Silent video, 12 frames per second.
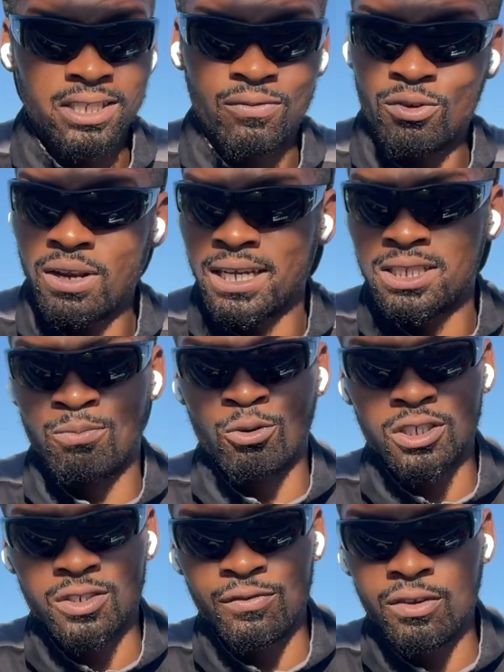If you like
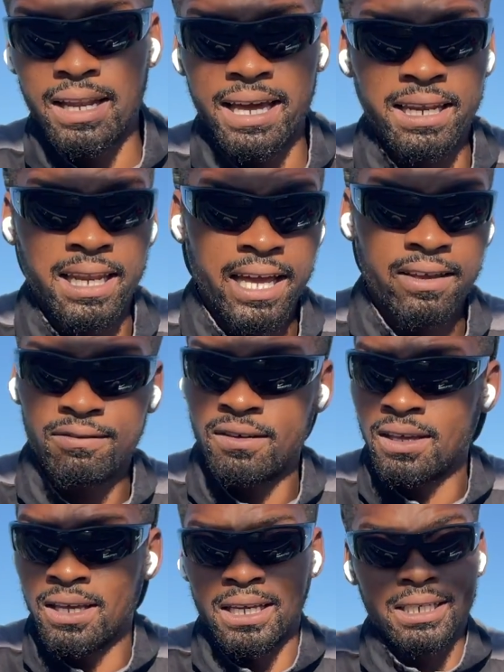sports, if you like life,
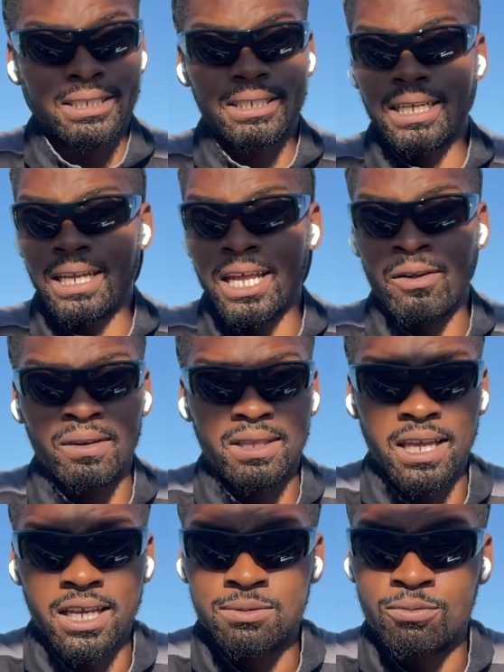shit,
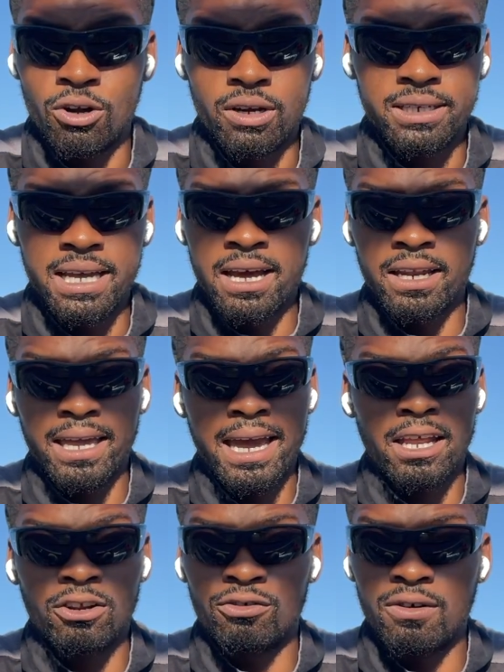everything is broken down and
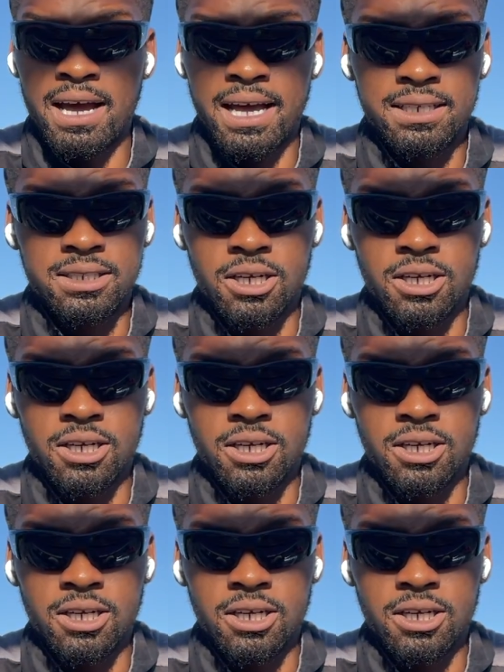categorized.